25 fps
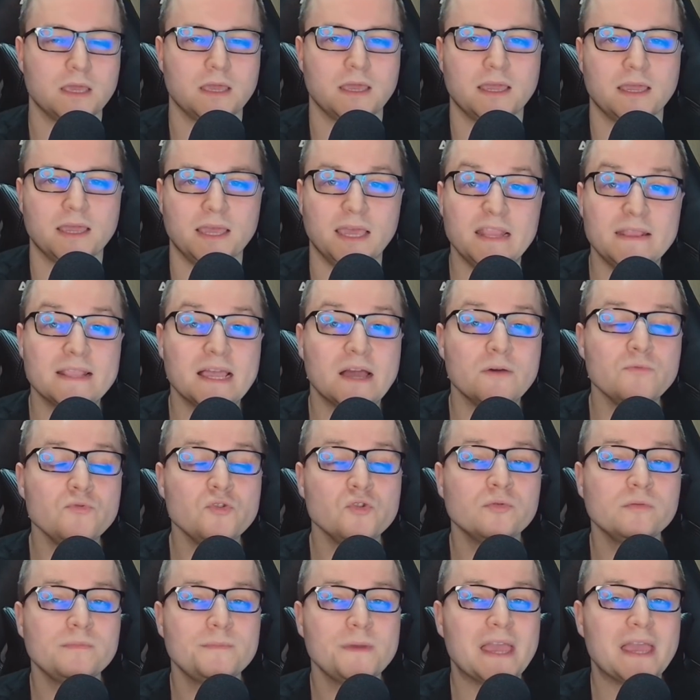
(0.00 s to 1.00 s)
And now you
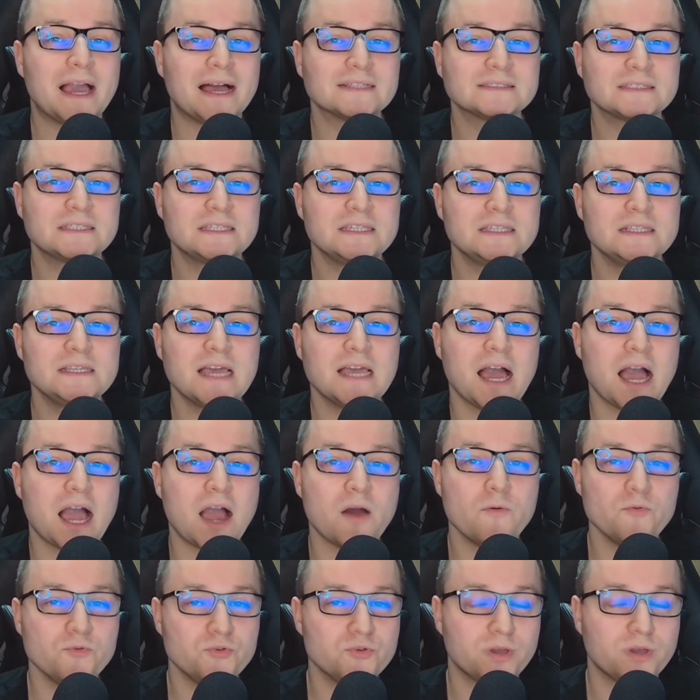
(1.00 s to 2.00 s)
will be asking
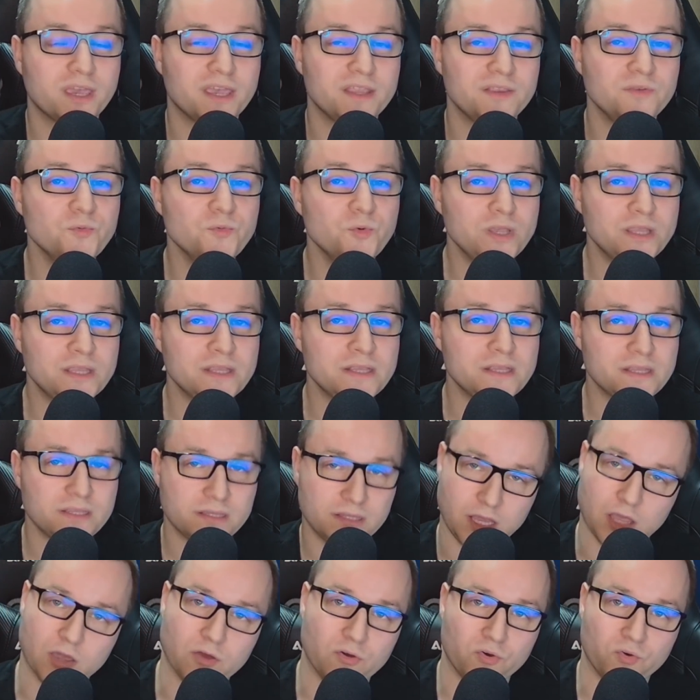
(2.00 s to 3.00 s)
how you can win
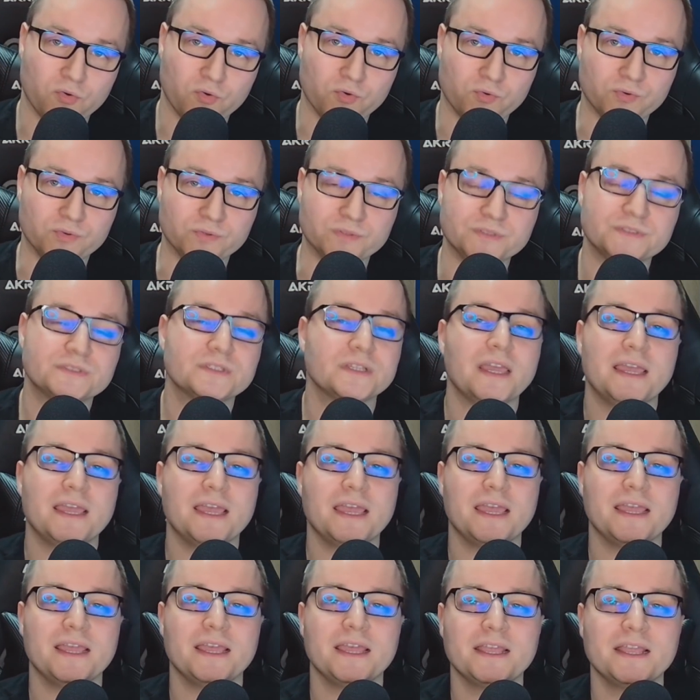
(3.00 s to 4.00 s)
those,
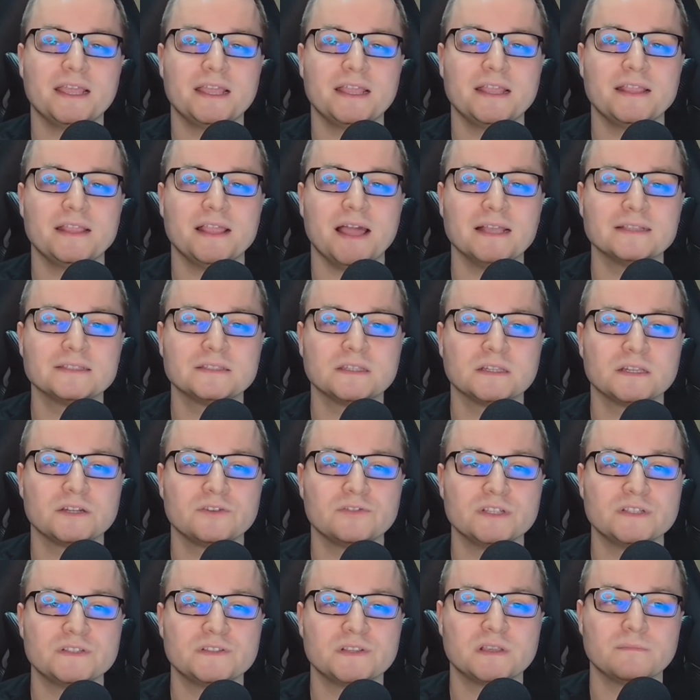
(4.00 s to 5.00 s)
and answer
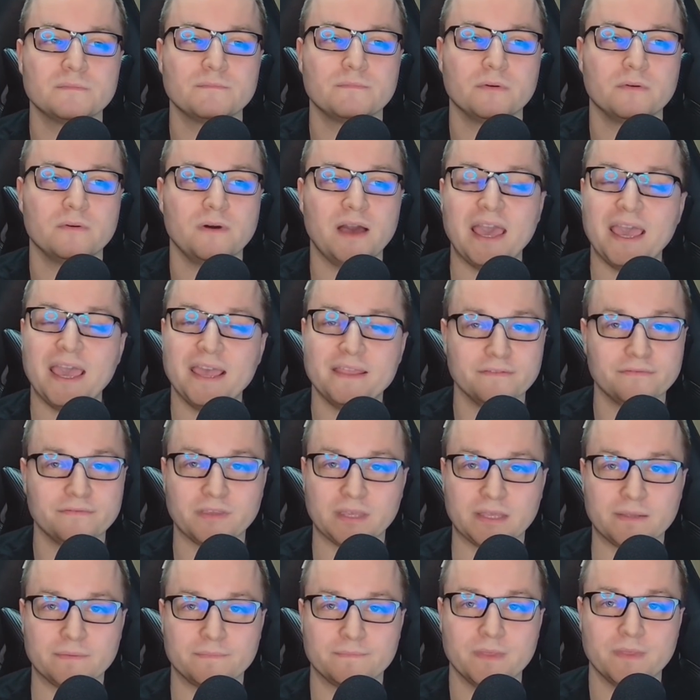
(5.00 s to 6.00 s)
is simple:
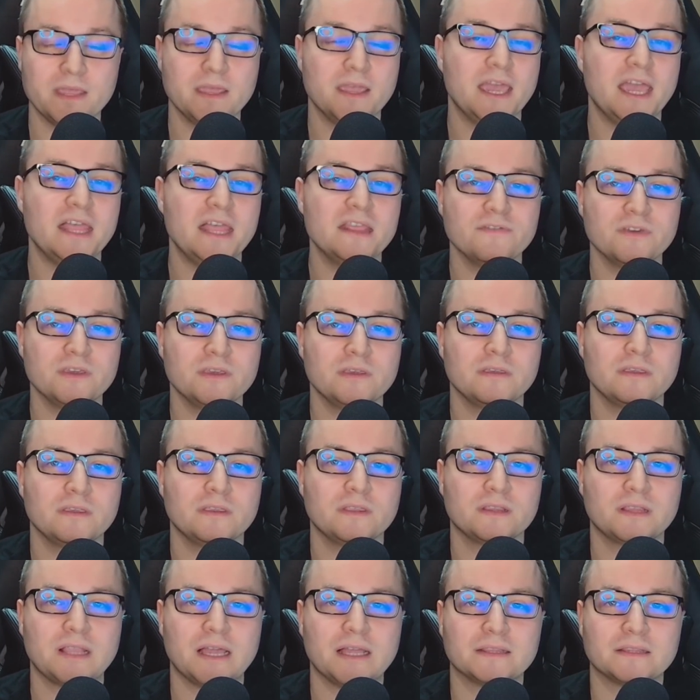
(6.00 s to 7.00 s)
anything
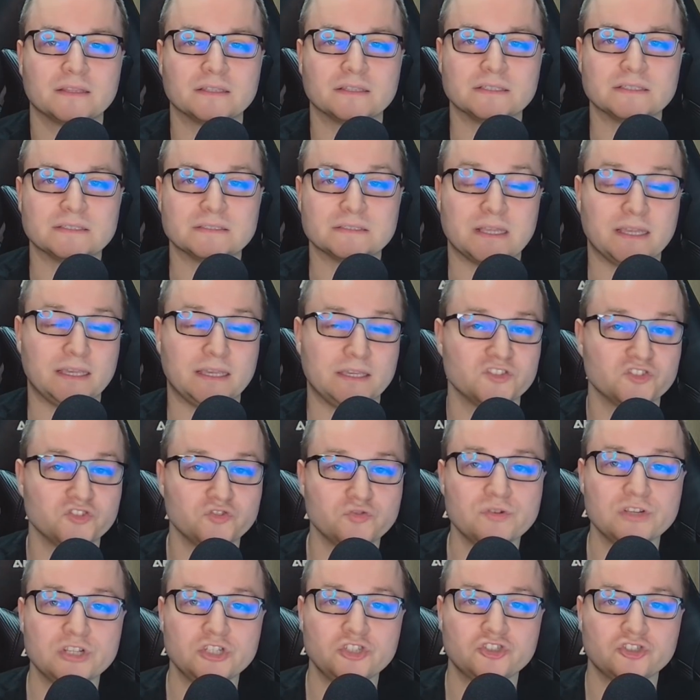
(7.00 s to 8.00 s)
that is like a
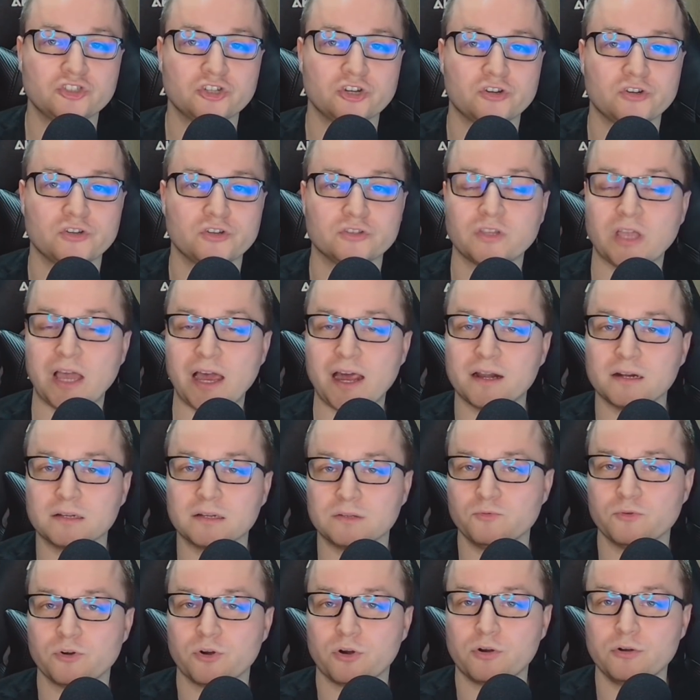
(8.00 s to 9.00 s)
screenshot,
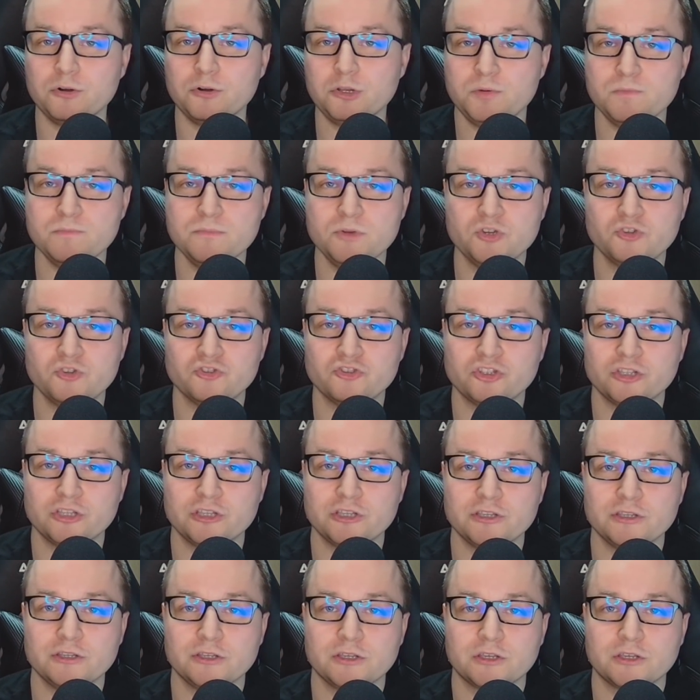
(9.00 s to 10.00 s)
artwork, music,